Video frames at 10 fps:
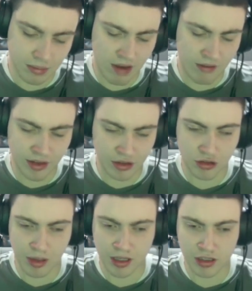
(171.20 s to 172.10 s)
Every
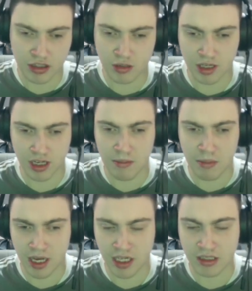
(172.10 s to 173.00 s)
2 minutes they were getting in
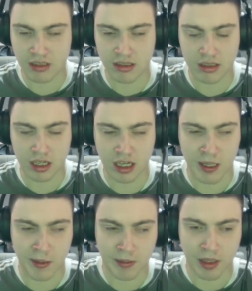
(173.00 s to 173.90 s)
behind
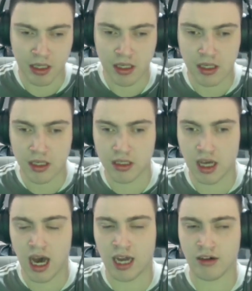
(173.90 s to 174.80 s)
the
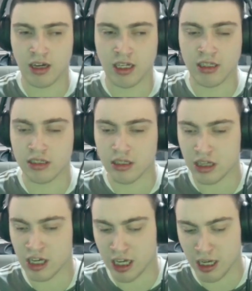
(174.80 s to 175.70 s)
high line.
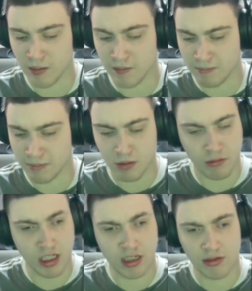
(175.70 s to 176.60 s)
But
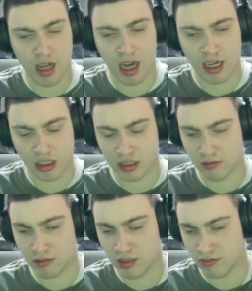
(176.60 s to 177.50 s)
we
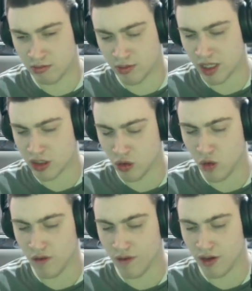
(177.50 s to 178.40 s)
did
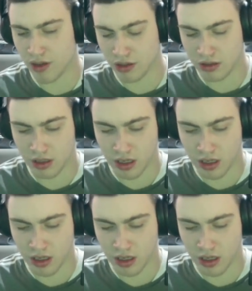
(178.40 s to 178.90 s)
score first.